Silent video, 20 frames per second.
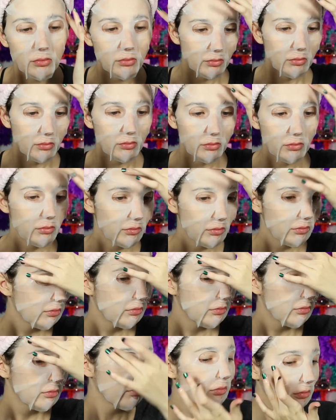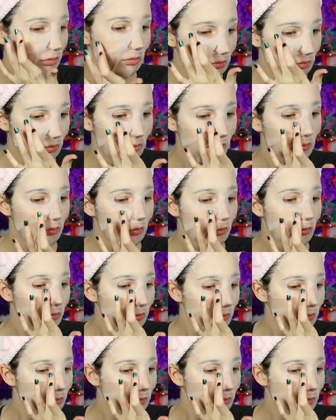No one is speaking in this clip.